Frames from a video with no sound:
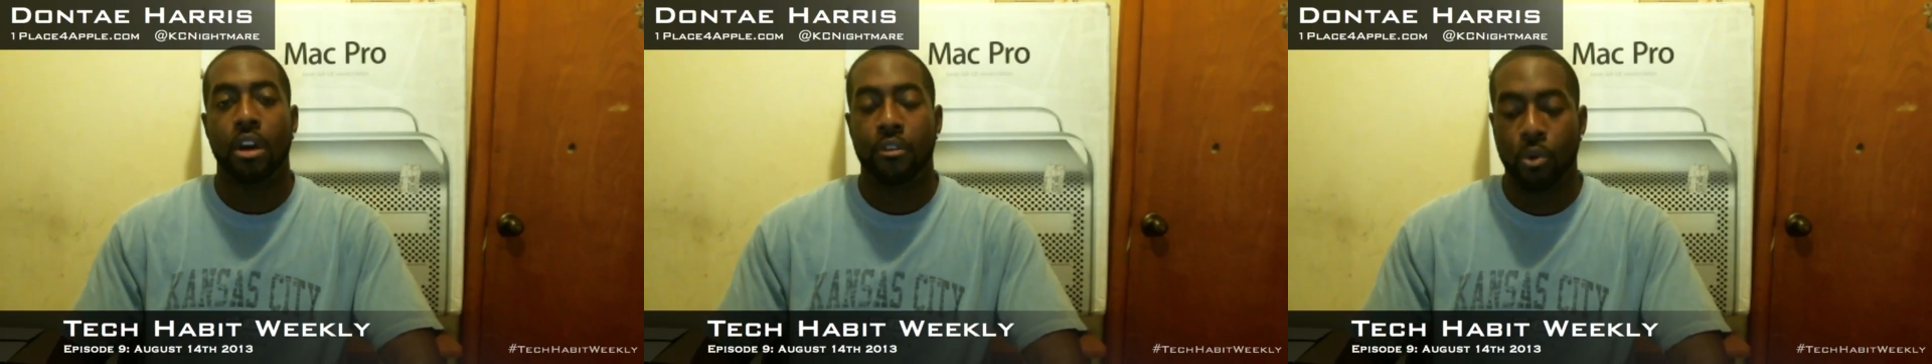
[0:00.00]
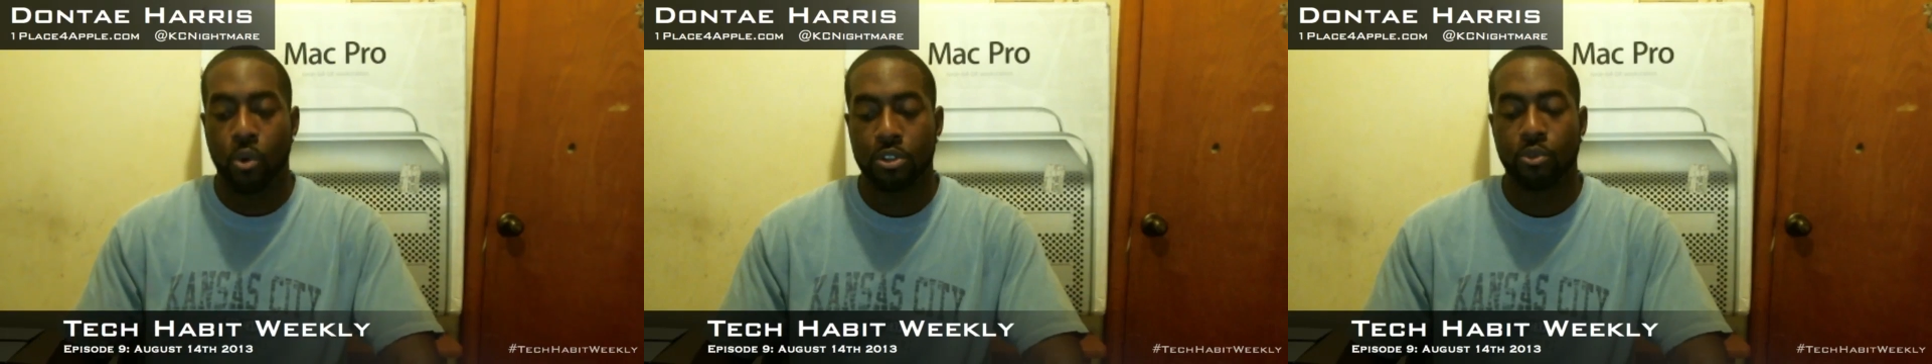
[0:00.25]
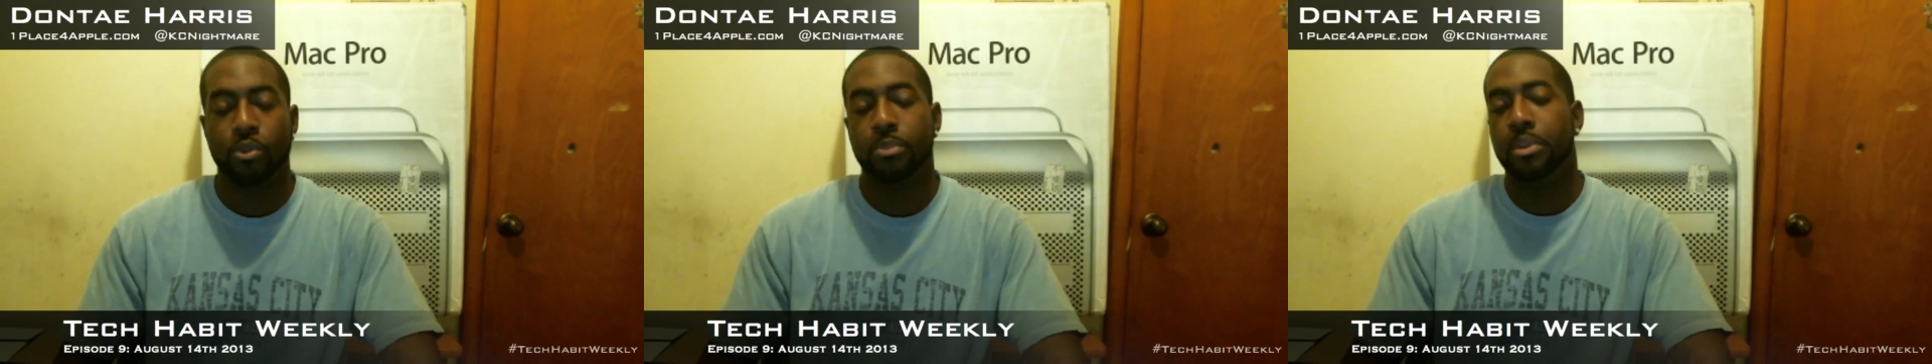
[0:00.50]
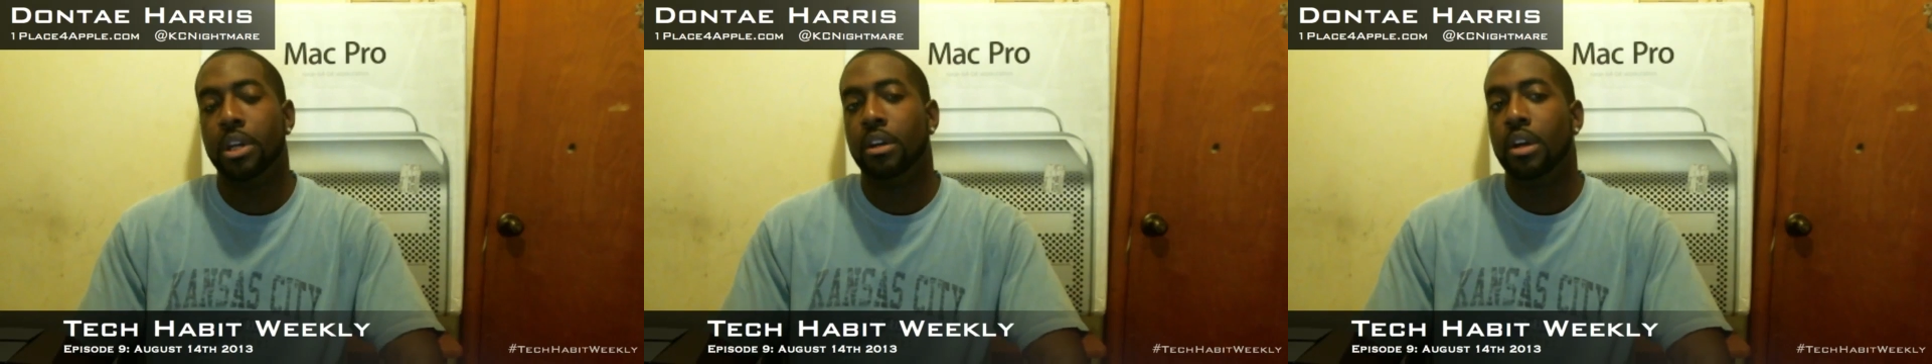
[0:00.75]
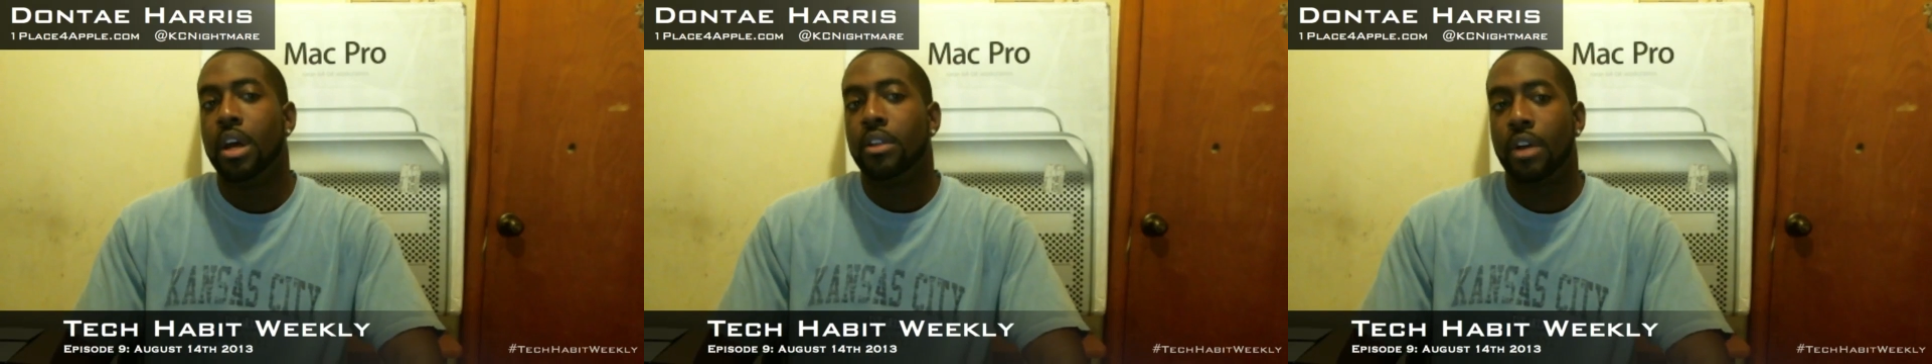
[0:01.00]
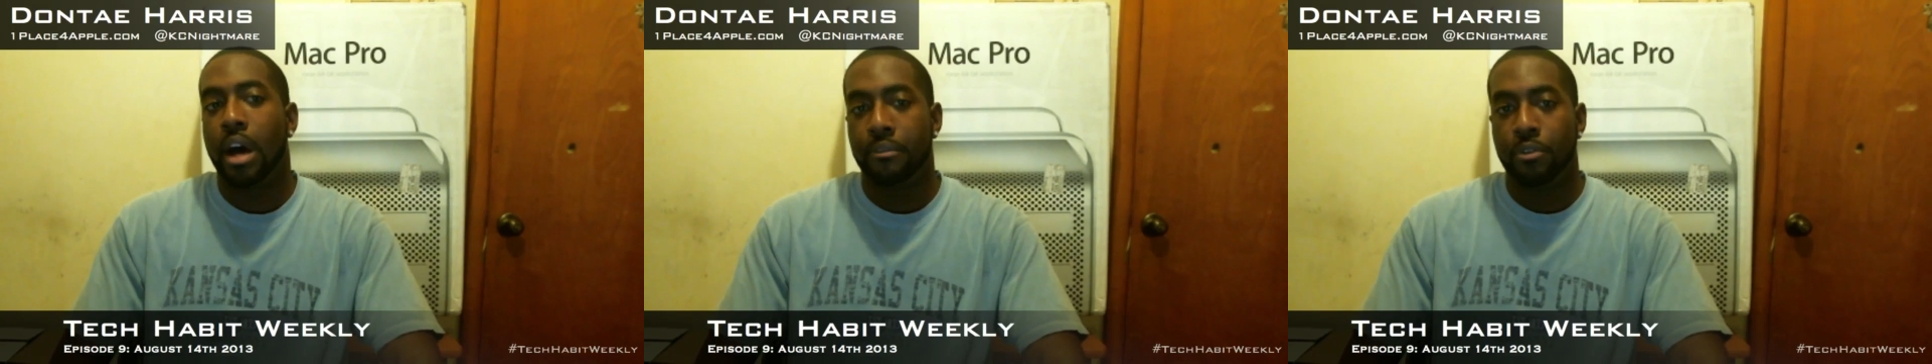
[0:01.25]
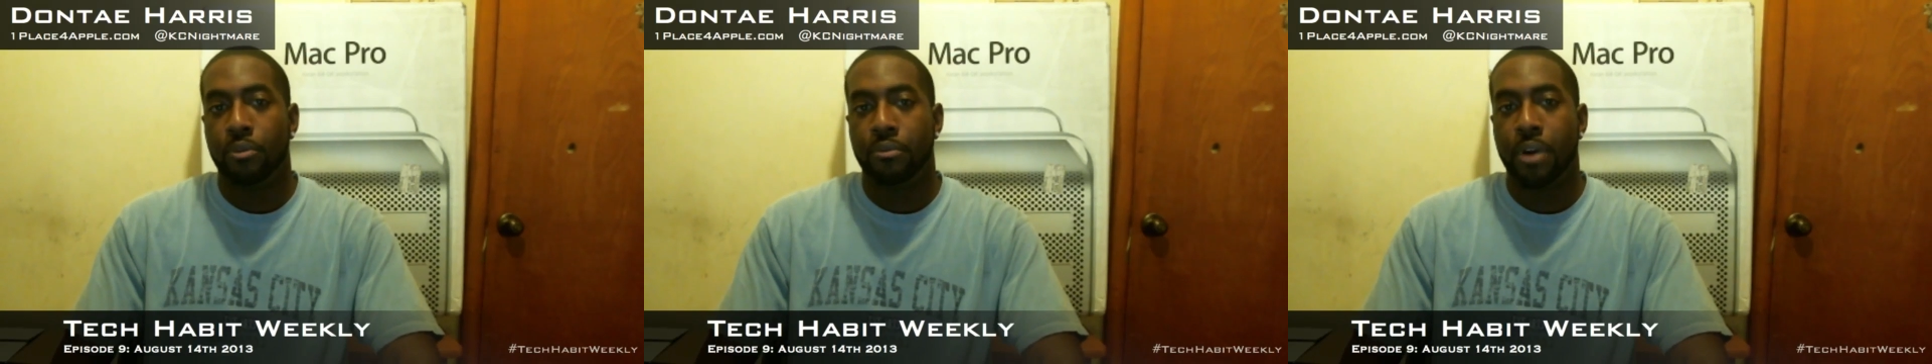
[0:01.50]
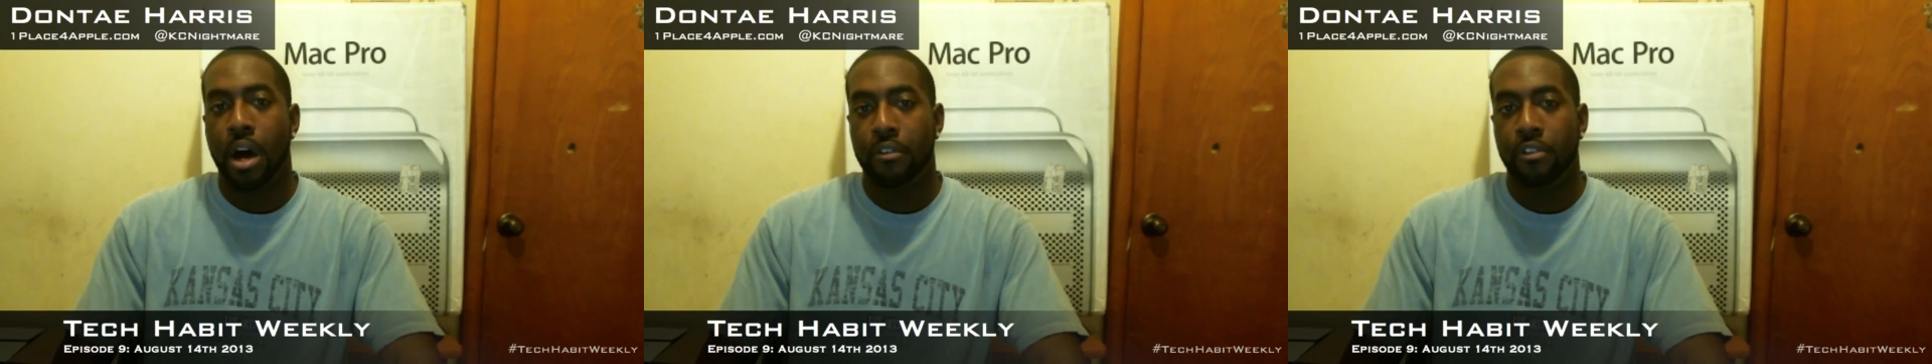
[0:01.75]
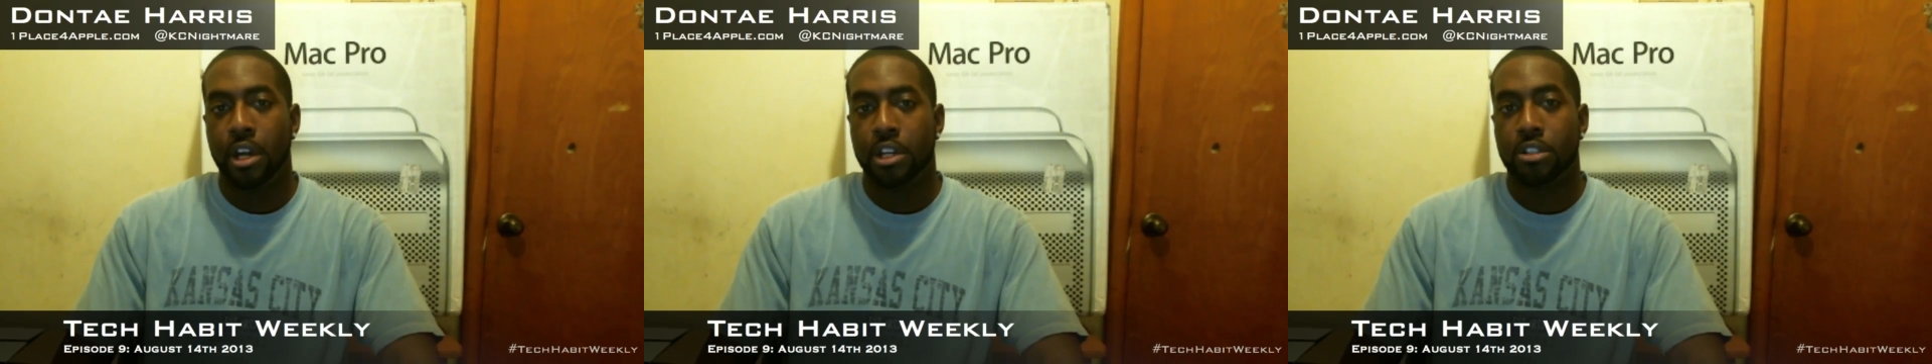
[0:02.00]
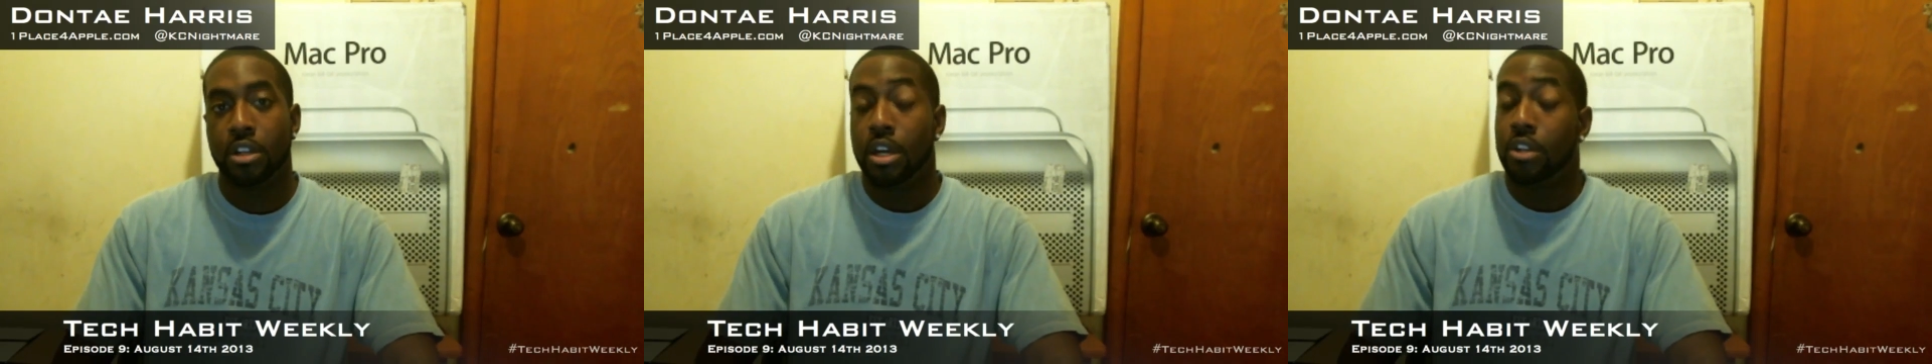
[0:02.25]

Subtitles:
of course it would be the iPhone 5S.